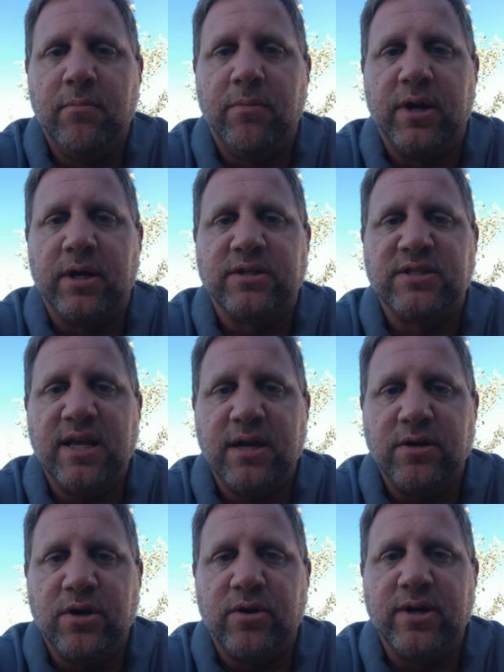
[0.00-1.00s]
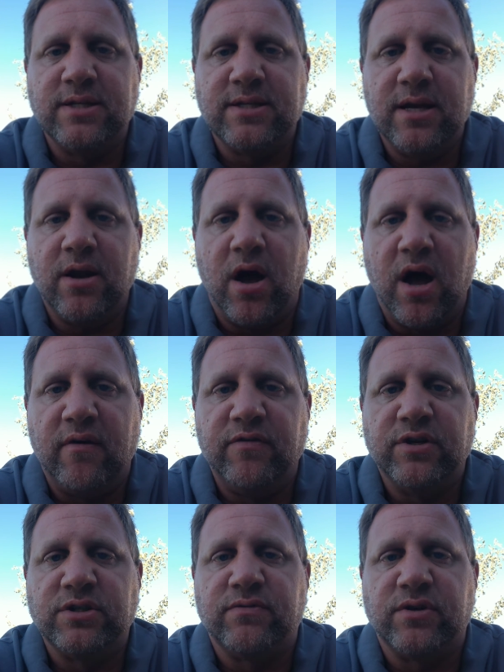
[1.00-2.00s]
But a senator is in
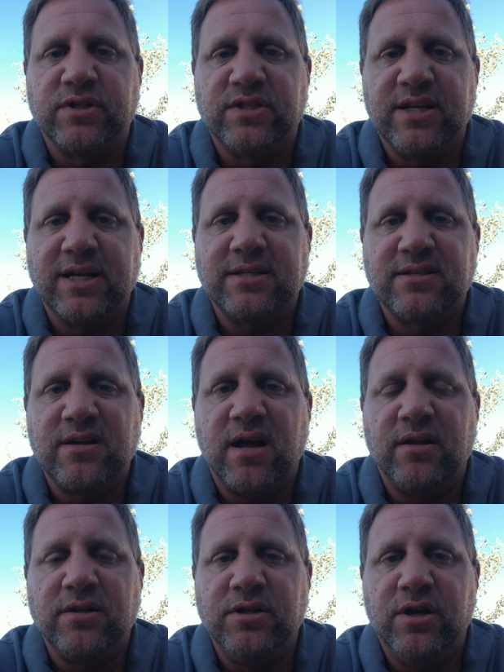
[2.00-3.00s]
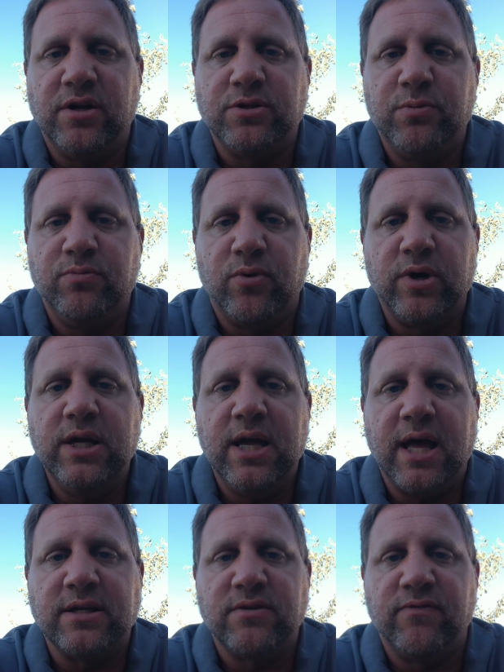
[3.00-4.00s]
office for 6 solid years before he
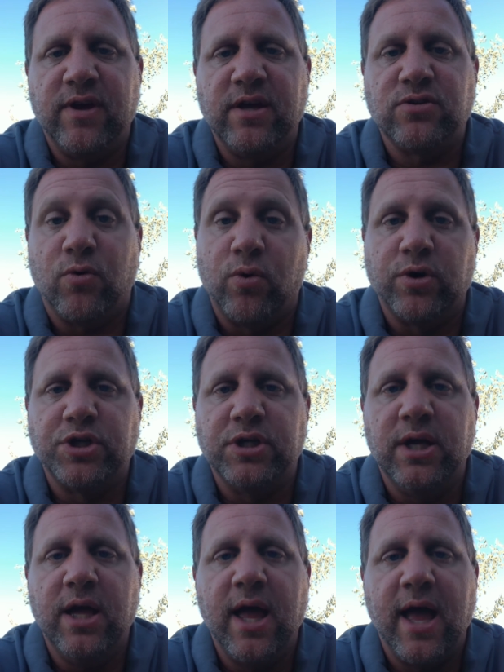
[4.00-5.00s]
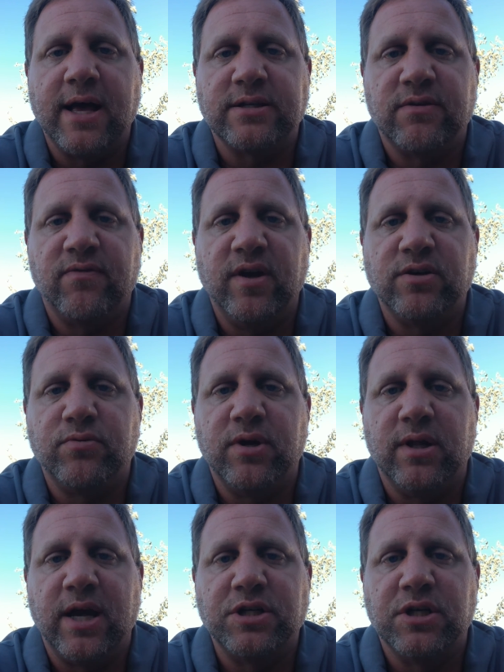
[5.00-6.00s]
has to face, or she has to face,
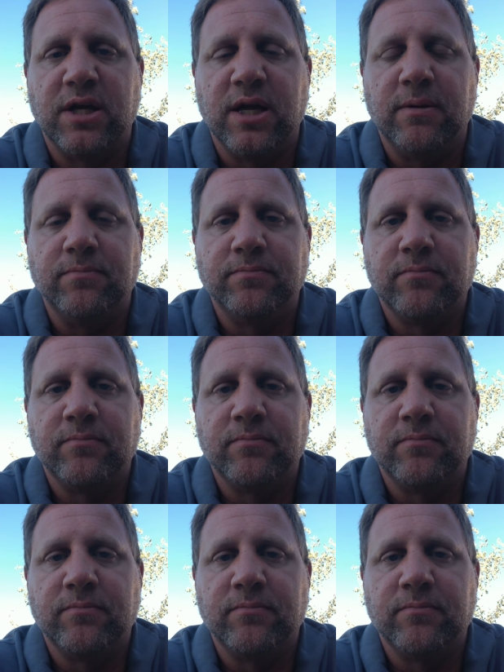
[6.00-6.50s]
re-election again.